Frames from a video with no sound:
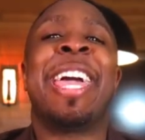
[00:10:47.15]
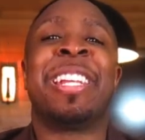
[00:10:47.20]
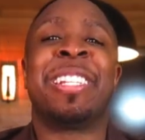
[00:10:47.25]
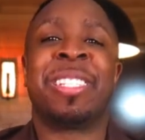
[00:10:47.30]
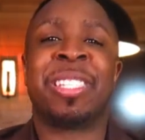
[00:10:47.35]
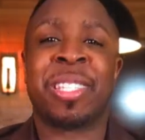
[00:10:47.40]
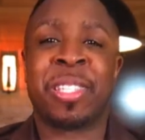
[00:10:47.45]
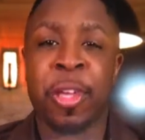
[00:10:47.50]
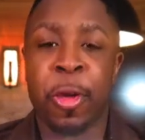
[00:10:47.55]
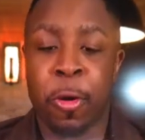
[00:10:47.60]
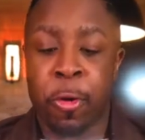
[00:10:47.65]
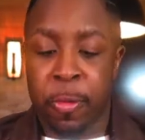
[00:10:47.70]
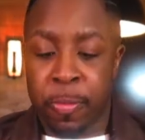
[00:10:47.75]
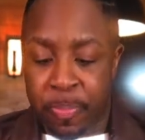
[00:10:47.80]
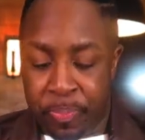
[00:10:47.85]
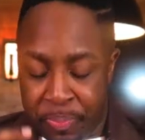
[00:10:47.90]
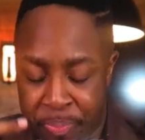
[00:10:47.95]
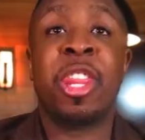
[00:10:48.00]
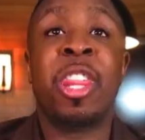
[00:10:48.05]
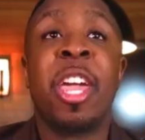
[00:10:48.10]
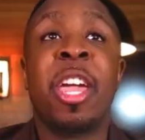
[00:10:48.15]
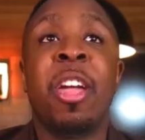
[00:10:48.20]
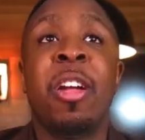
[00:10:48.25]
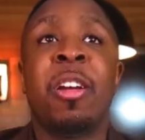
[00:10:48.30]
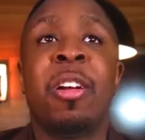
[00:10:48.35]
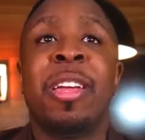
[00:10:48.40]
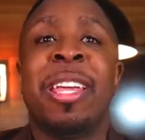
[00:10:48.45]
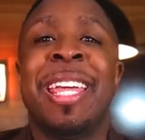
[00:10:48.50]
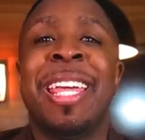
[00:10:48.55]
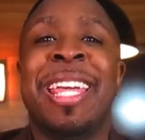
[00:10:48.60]
And so
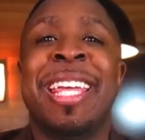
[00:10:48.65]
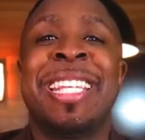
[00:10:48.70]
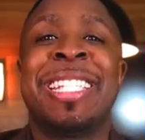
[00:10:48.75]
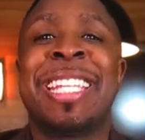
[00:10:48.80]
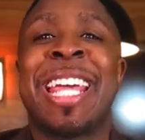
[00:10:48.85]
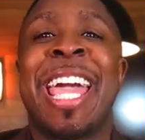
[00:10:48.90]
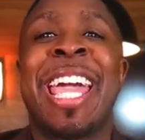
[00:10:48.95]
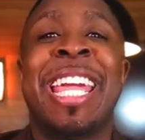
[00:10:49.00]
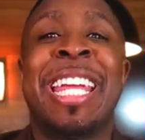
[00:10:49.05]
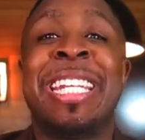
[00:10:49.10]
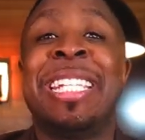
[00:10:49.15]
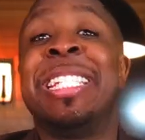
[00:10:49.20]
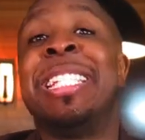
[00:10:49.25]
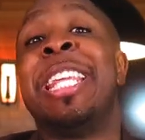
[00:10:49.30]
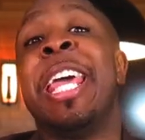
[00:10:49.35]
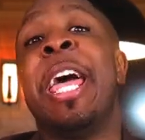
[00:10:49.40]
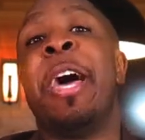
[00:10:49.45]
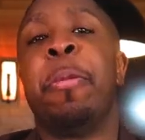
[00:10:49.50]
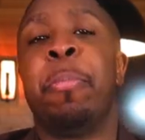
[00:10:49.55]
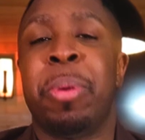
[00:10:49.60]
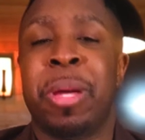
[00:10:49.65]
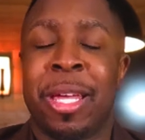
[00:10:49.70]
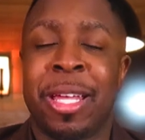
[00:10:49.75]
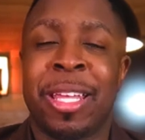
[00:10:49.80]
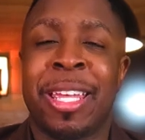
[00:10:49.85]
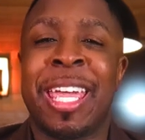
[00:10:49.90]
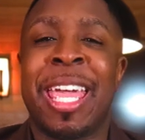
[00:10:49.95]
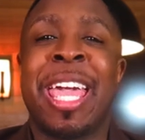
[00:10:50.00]
there is a depth